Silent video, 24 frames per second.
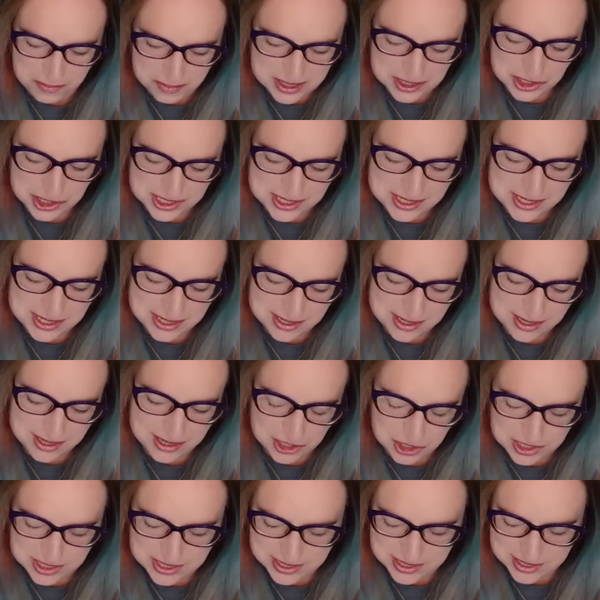but she did
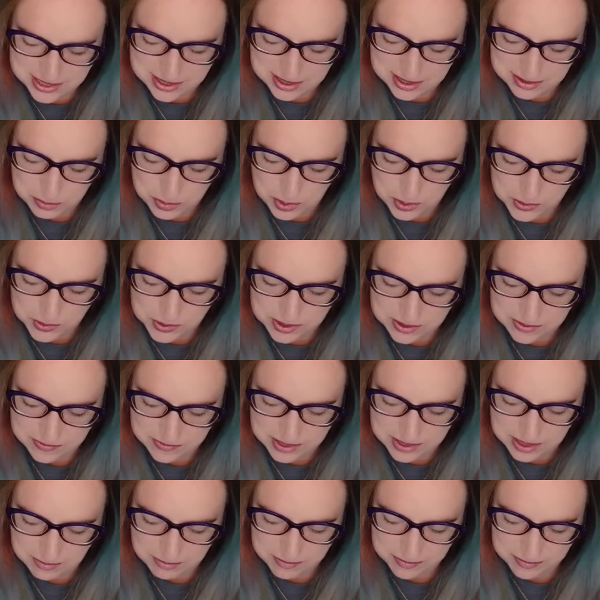she did get most.
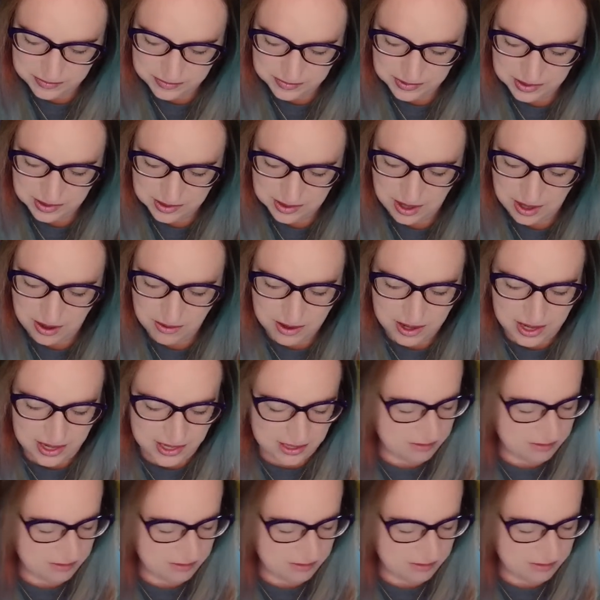Okay.